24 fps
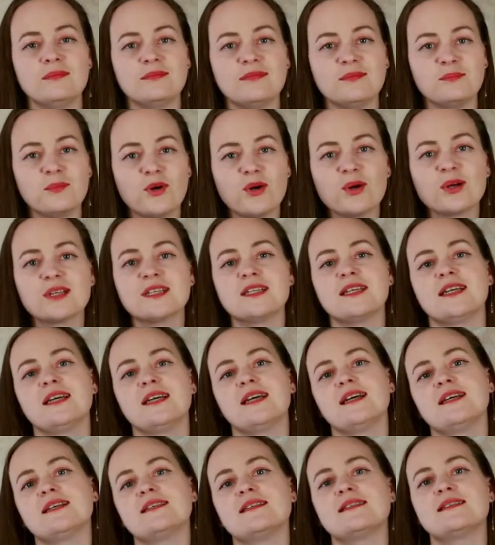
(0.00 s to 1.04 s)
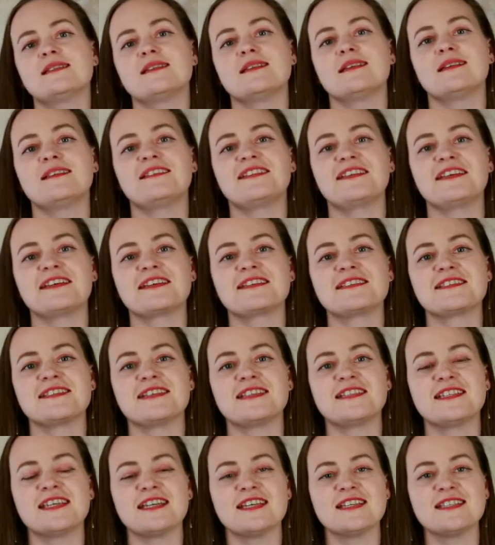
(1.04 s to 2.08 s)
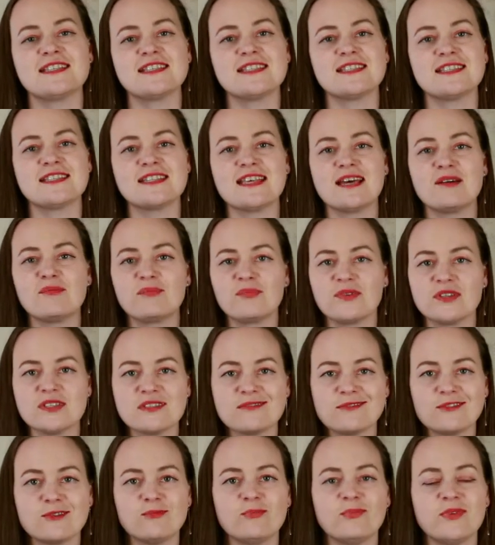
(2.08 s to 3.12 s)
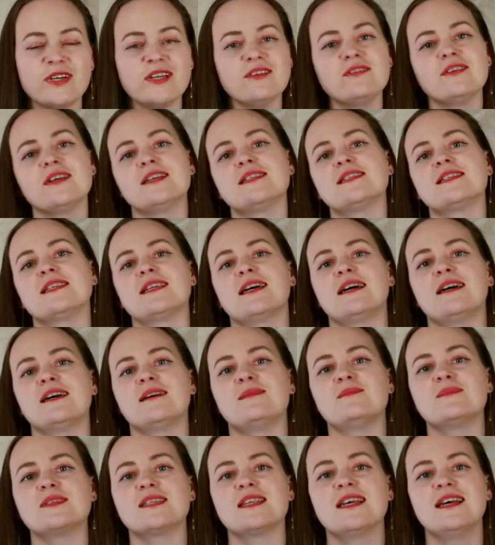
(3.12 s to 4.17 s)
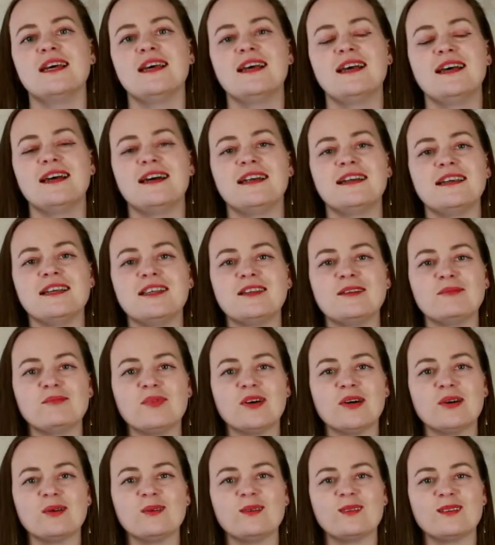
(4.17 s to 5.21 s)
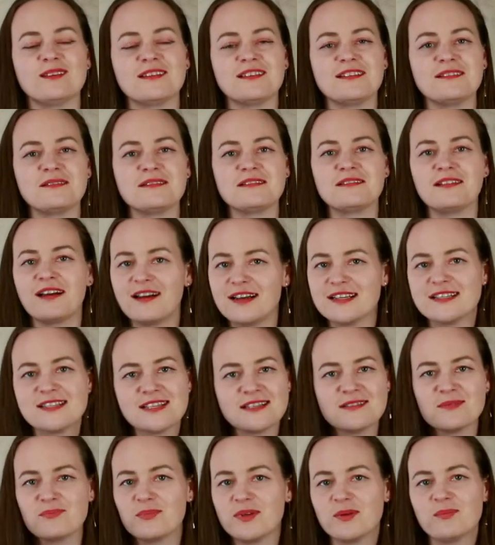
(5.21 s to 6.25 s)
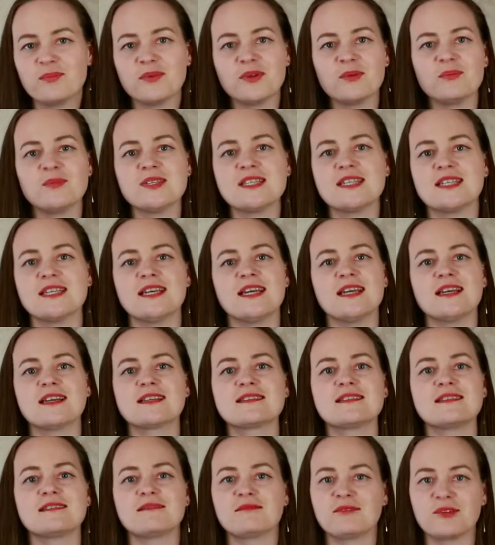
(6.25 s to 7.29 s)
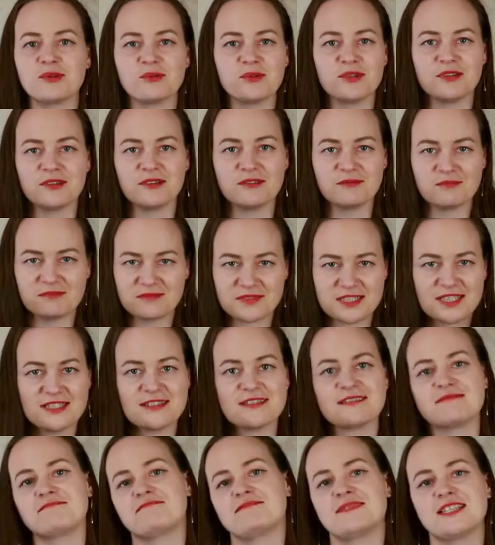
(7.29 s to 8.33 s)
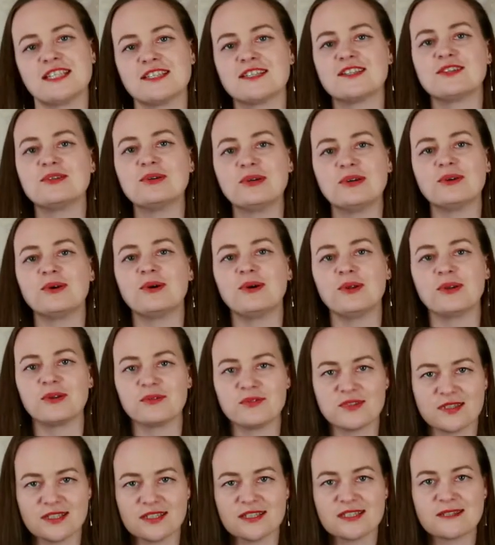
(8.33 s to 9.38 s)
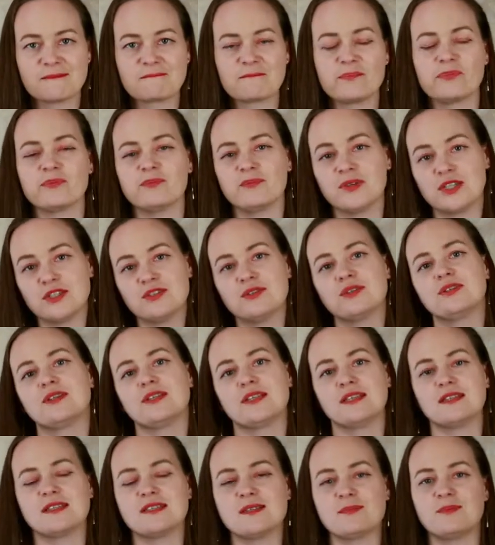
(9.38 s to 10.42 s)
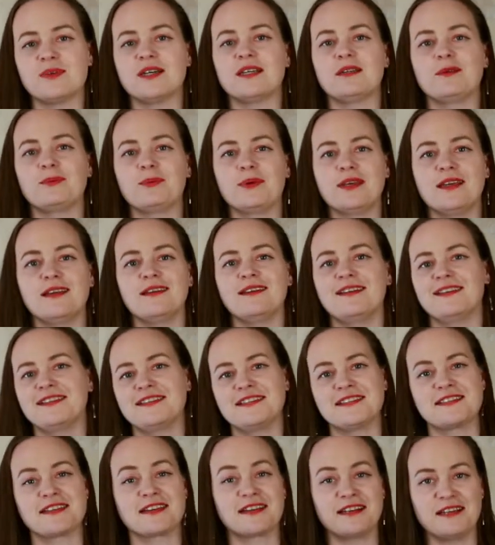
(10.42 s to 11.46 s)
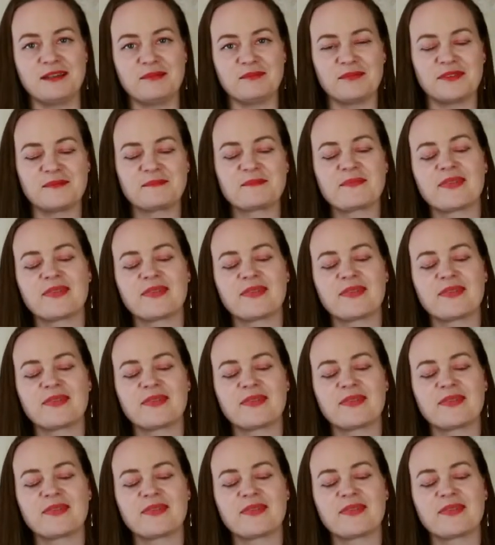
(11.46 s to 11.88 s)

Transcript: mock tests, take the test samples from previous times, read about other people's mistakes. You will just do all of this, but do it in a smart way I described.